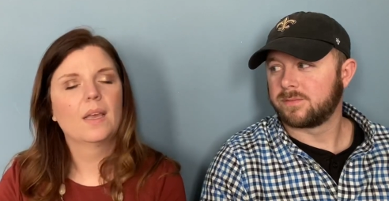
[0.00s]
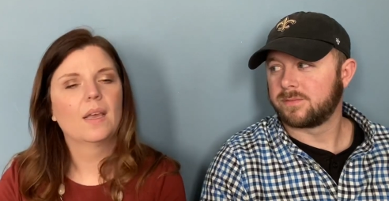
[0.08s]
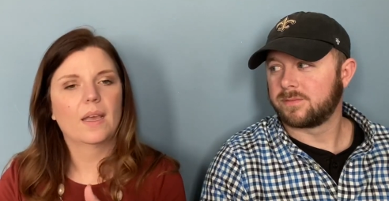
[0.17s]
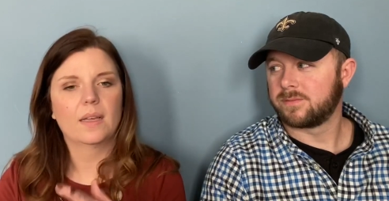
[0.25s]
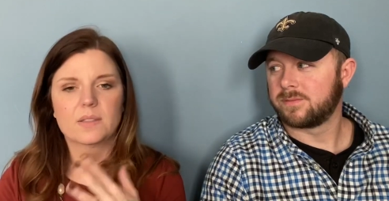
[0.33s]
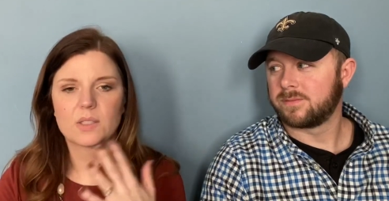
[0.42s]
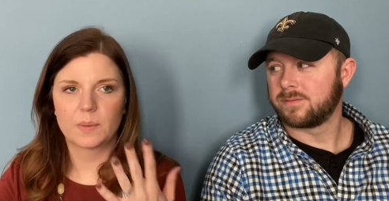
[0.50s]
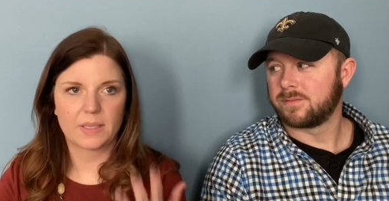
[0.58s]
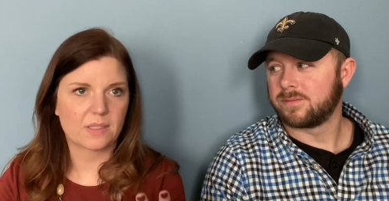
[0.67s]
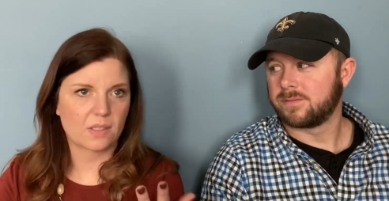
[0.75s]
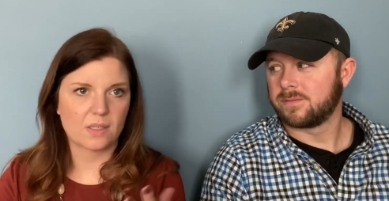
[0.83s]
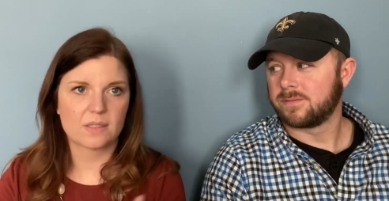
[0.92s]
Speaker 1: And so it gets
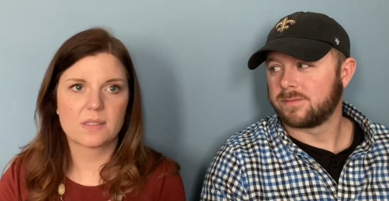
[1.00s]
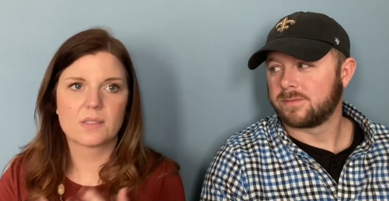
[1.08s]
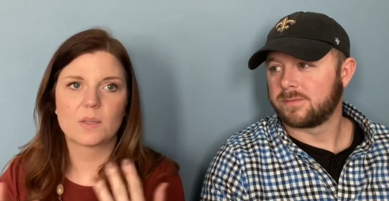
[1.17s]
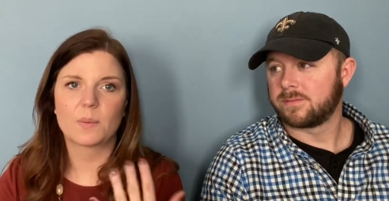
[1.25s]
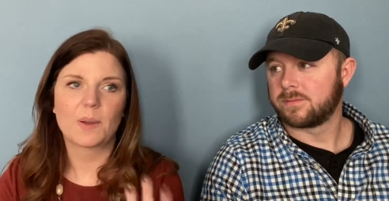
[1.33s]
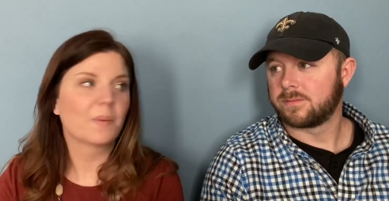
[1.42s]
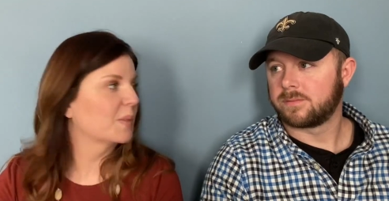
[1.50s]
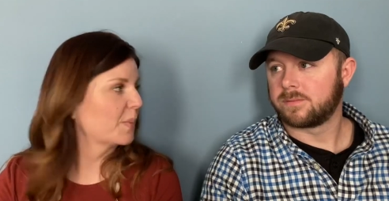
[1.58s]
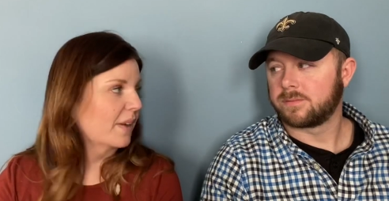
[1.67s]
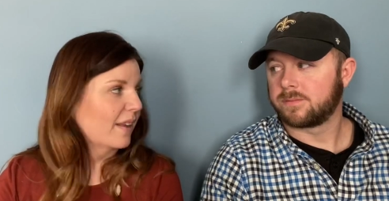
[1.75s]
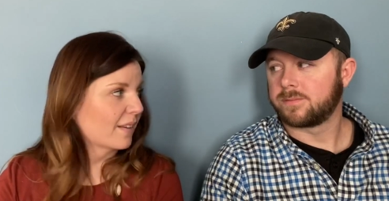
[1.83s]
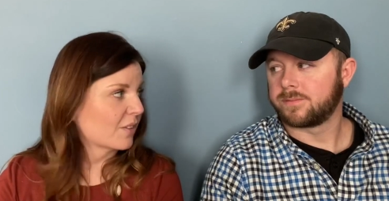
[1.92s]
lost. So we always bring
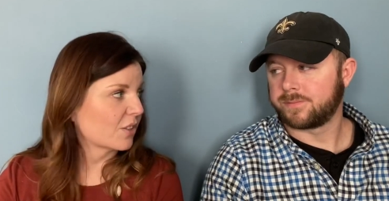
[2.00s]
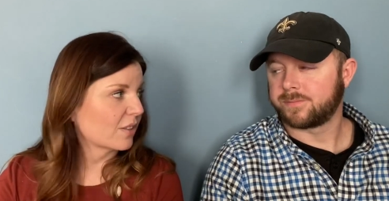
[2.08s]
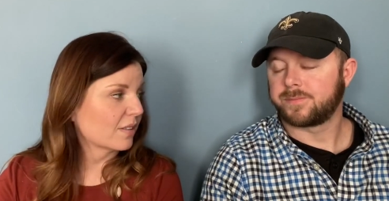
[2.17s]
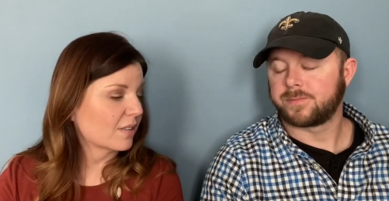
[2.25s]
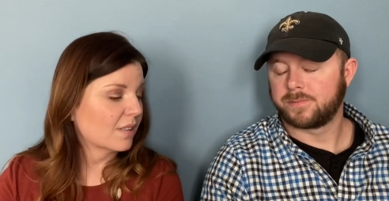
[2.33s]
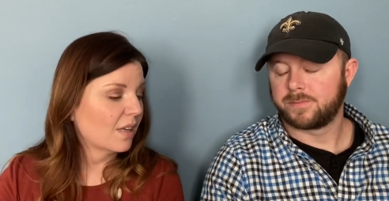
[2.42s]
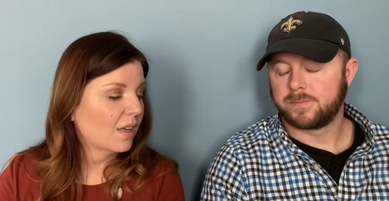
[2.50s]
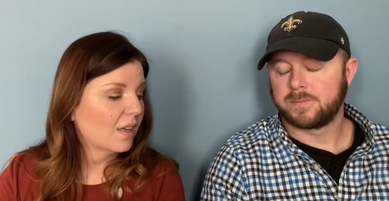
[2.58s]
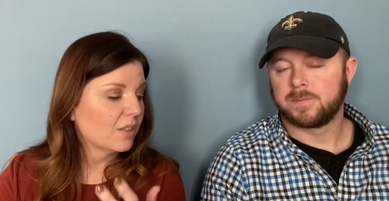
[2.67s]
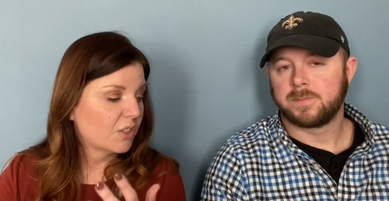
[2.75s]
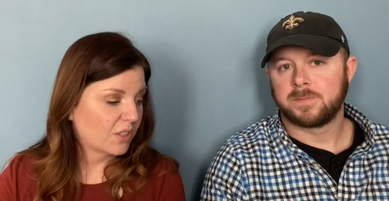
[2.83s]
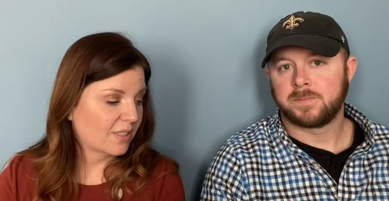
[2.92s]
extras
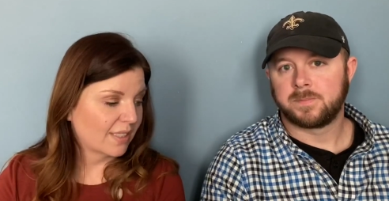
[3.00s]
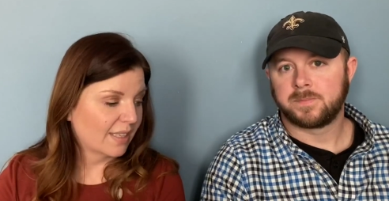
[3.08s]
just in